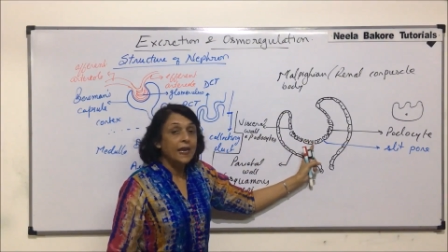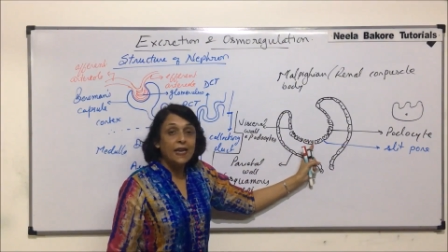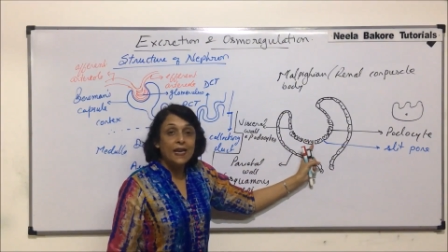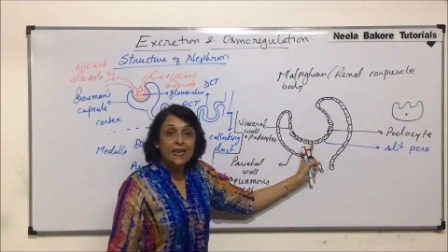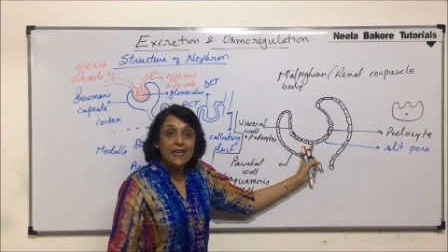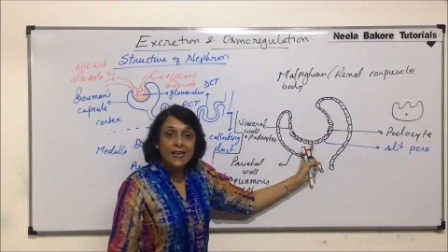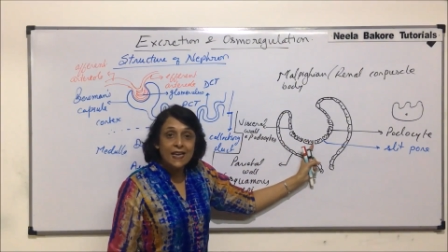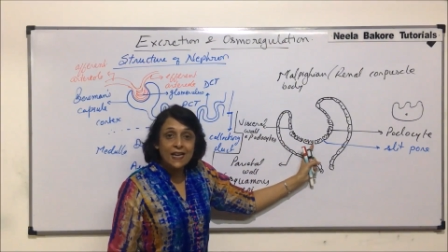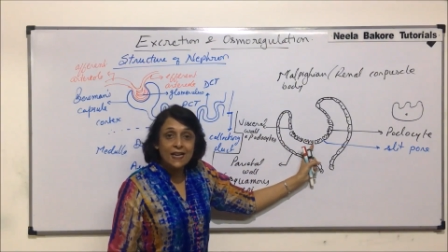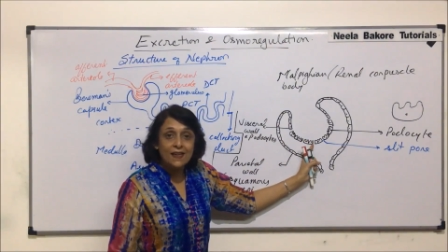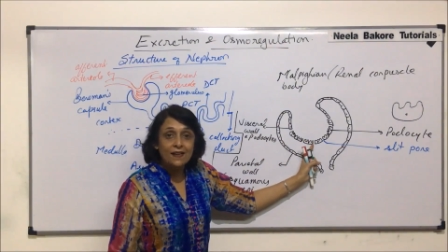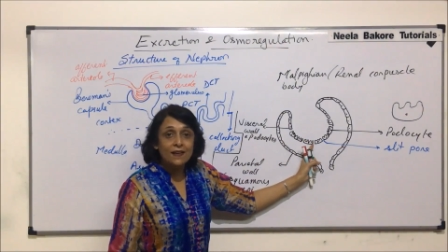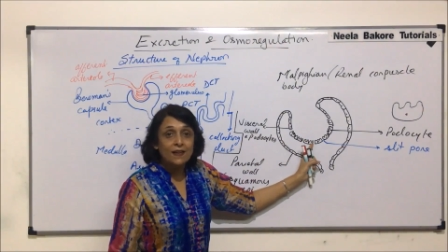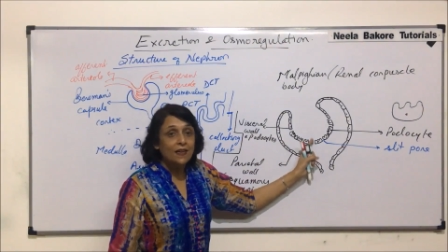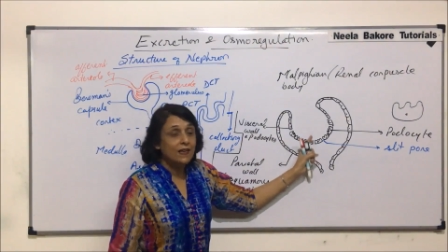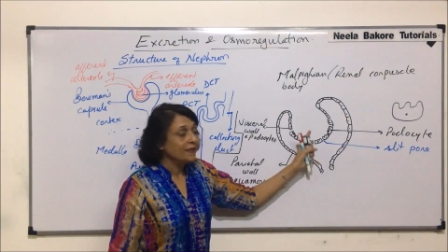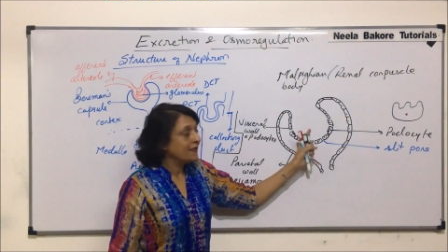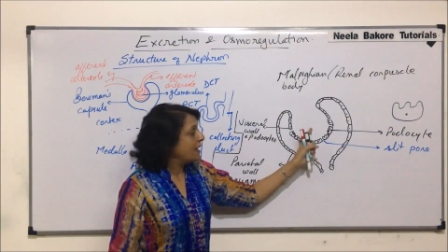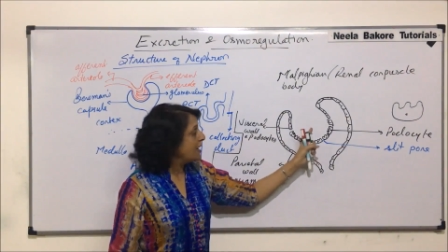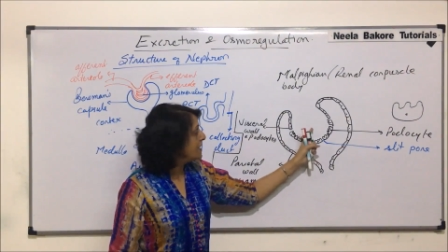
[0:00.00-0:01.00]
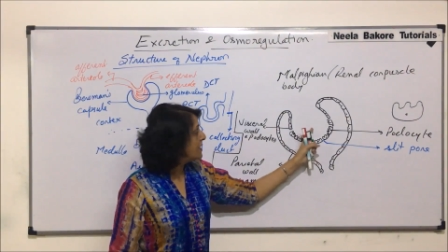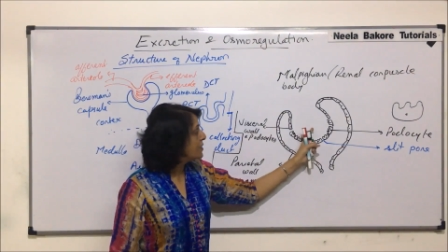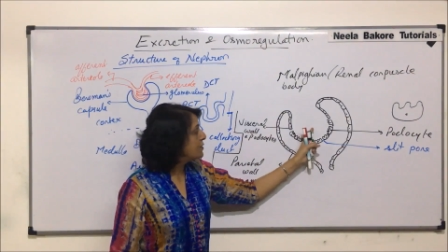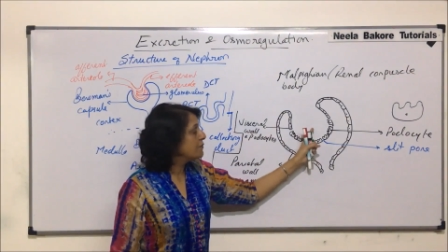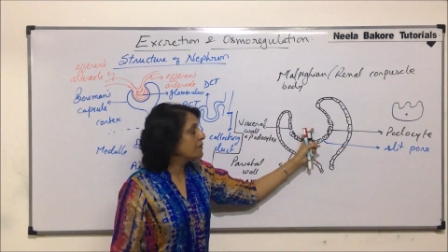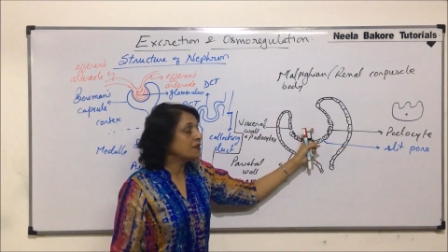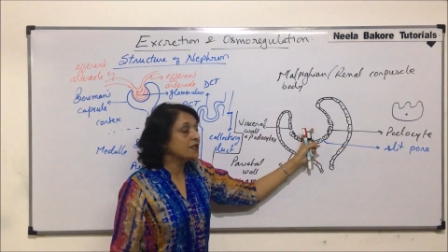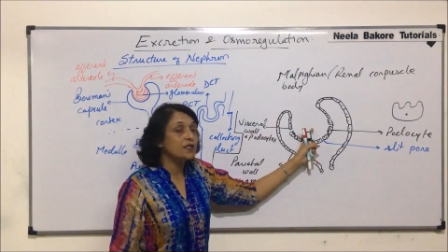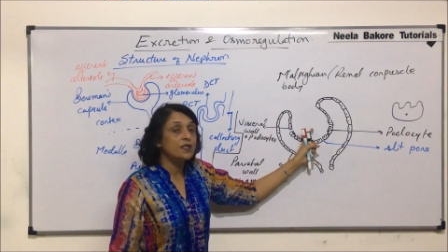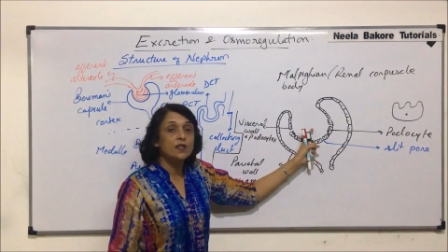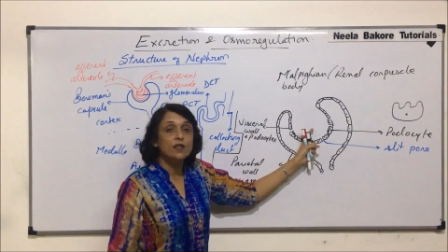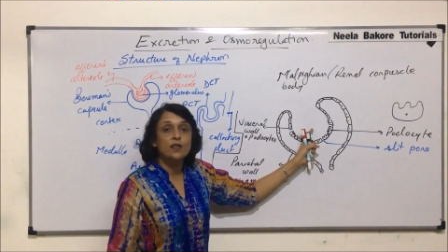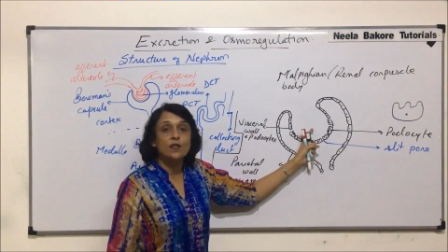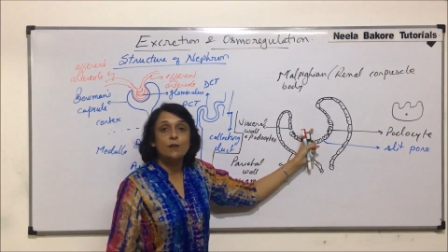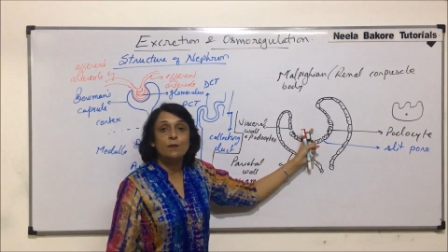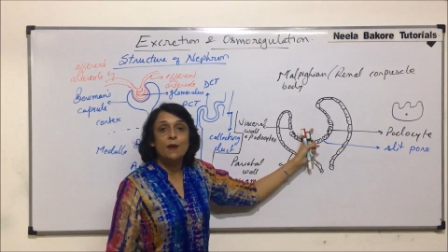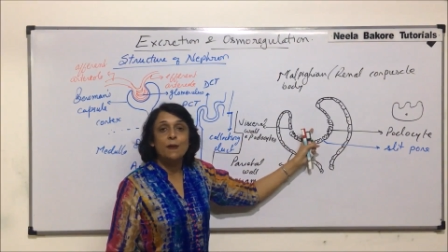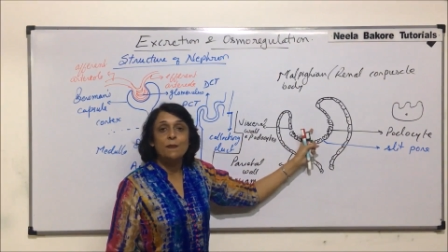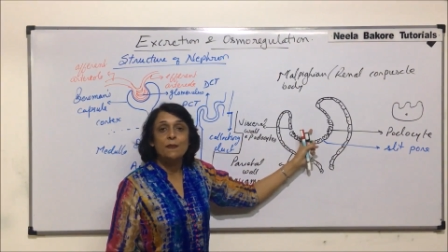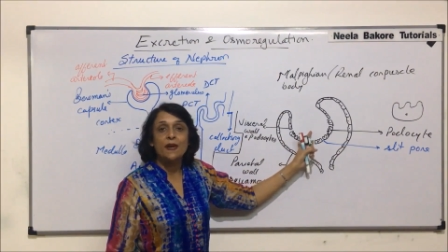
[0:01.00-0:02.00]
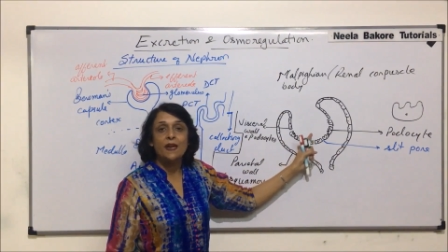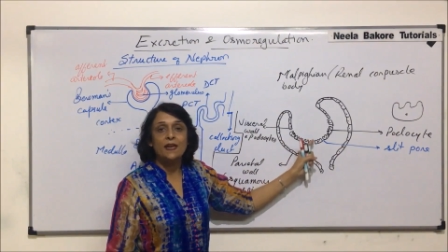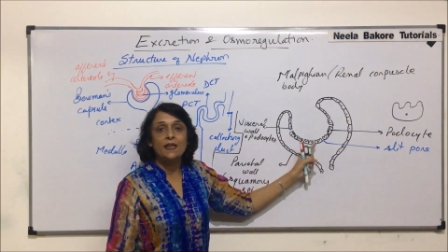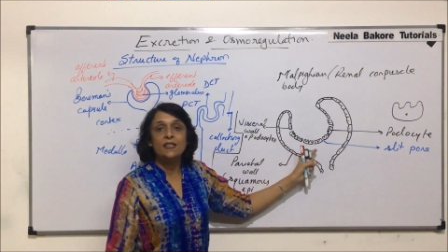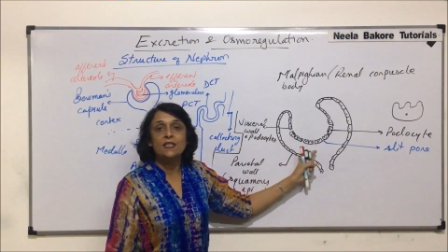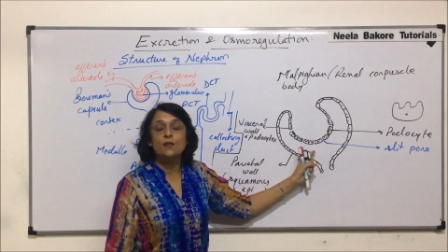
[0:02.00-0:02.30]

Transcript: Inner, that is visceral membrane,